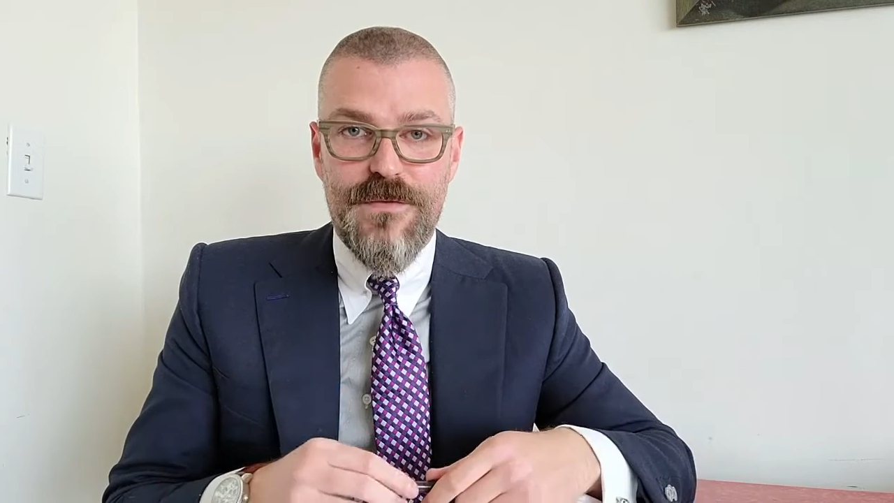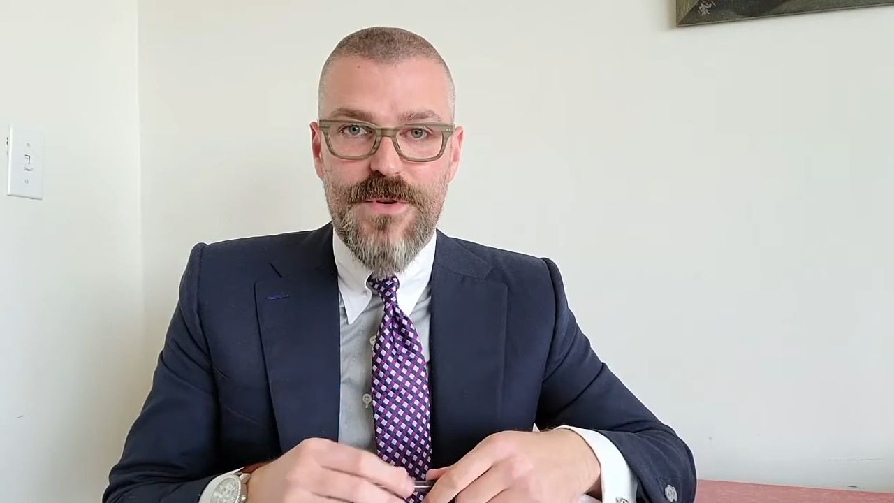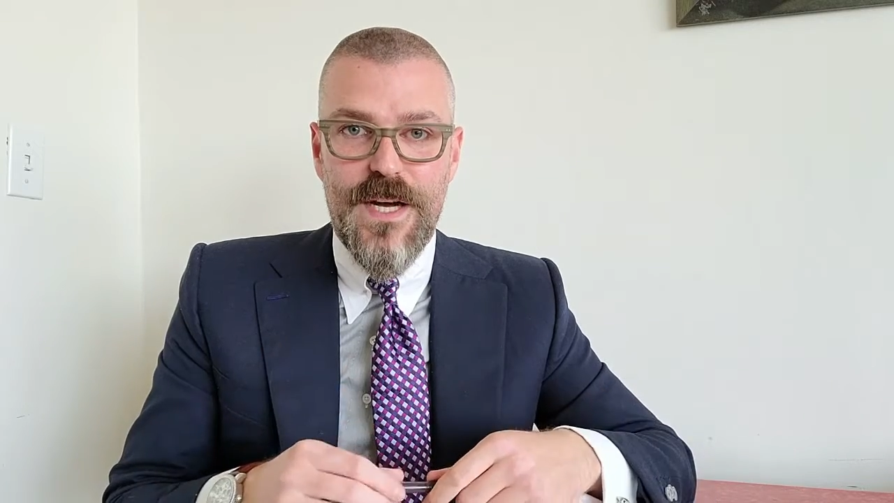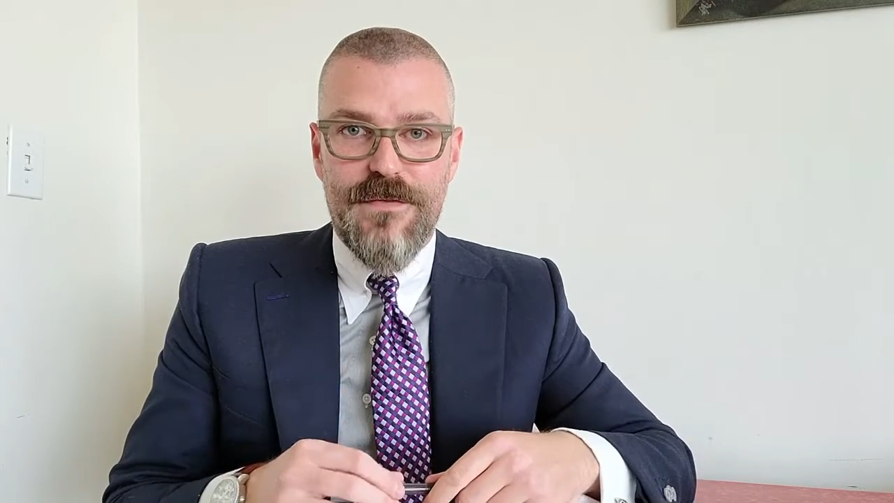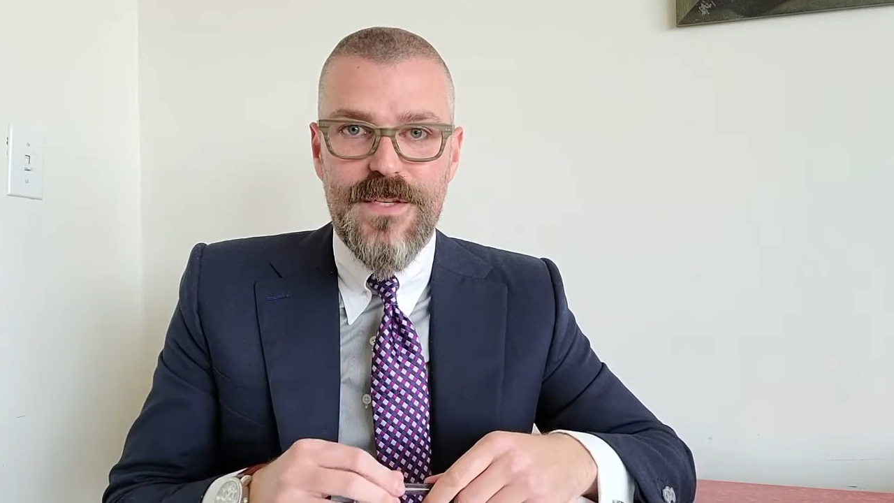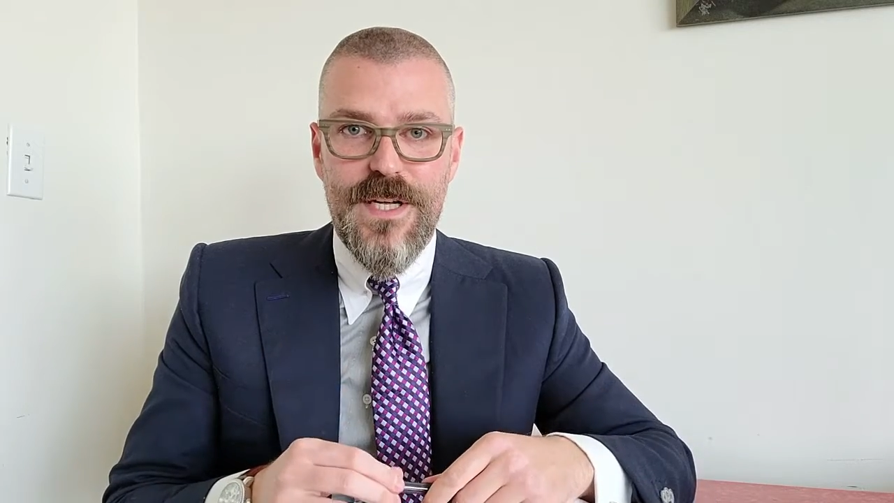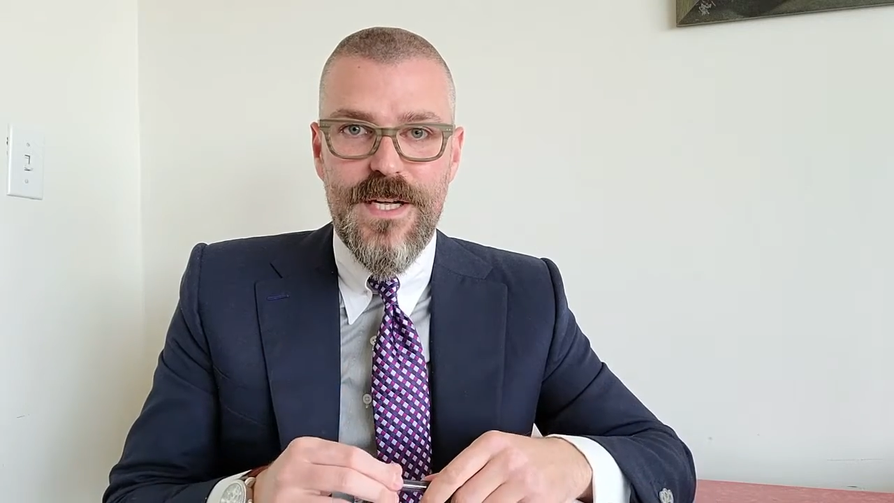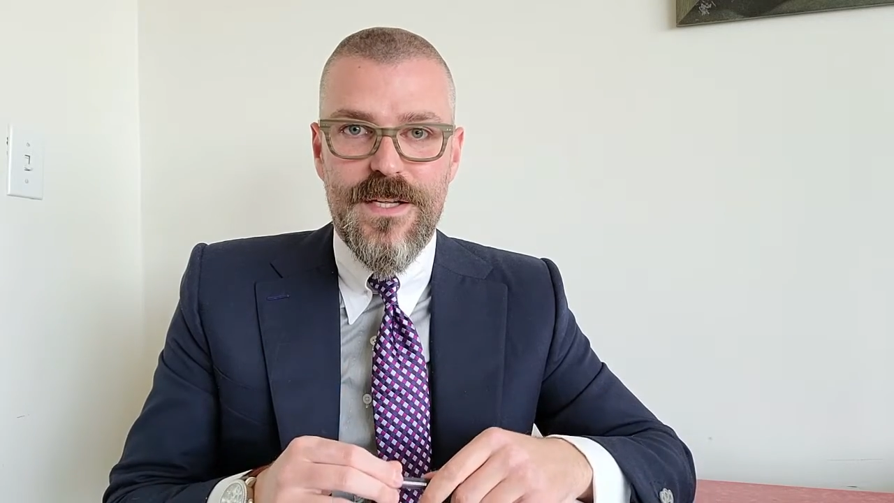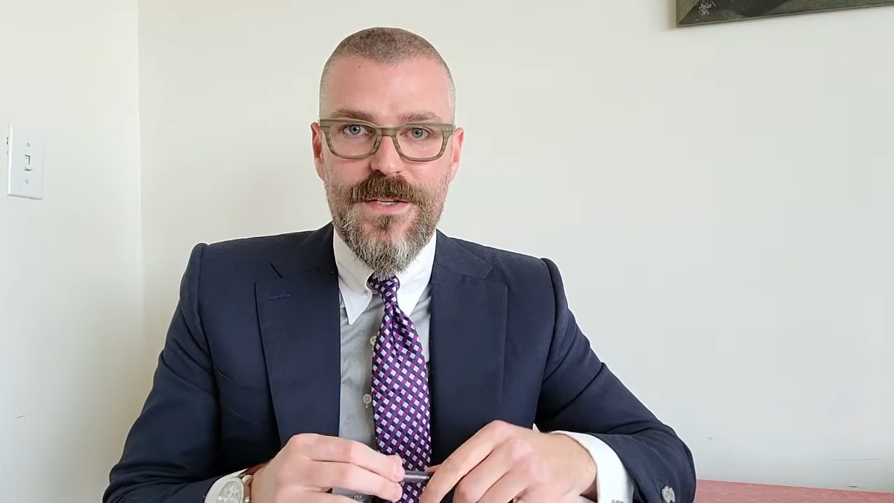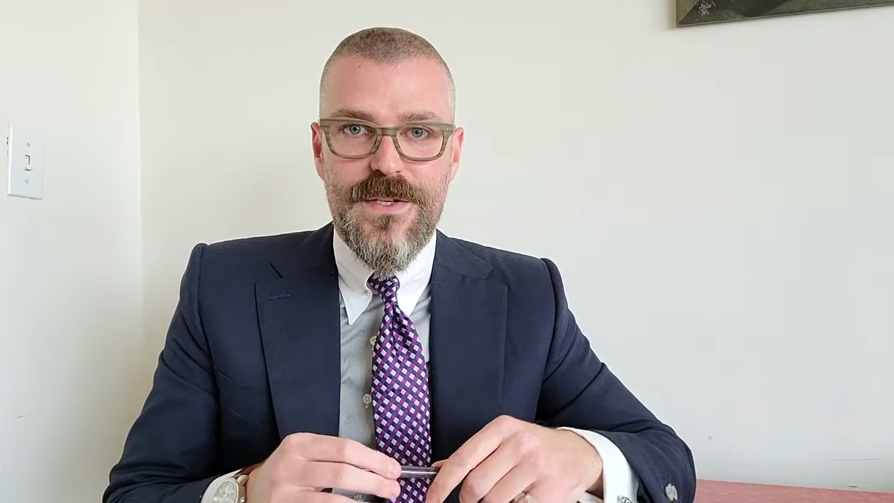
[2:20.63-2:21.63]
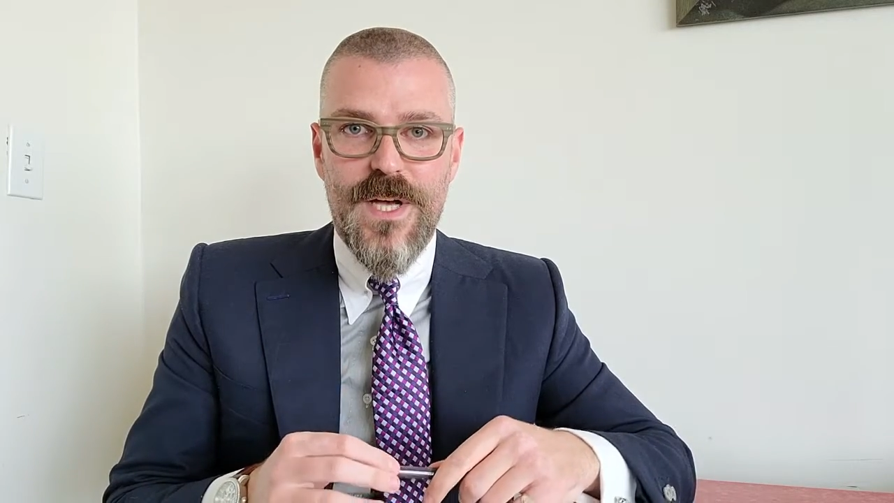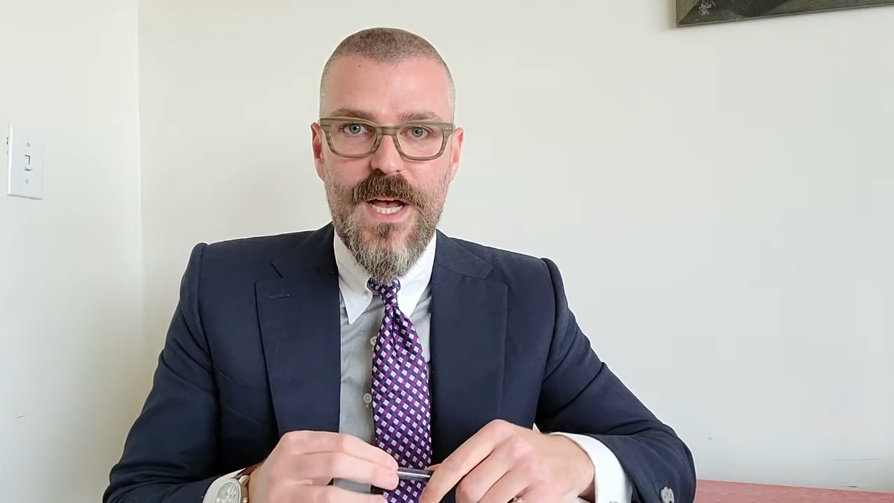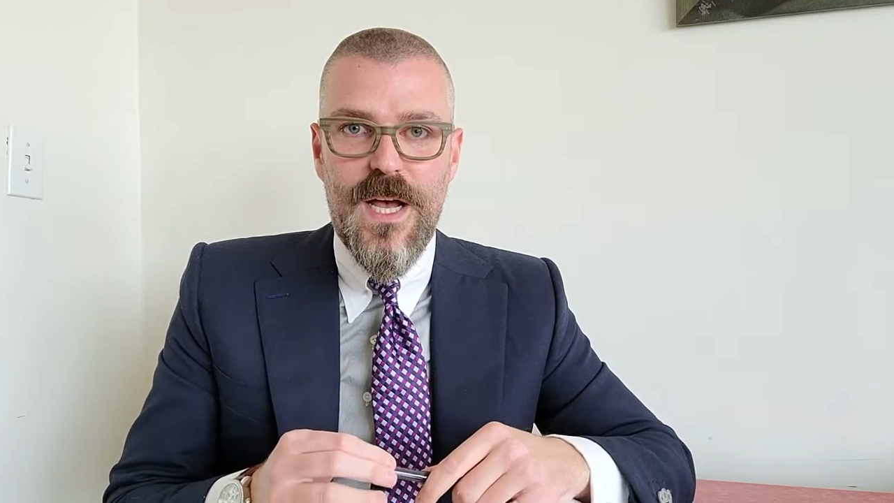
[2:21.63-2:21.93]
draft is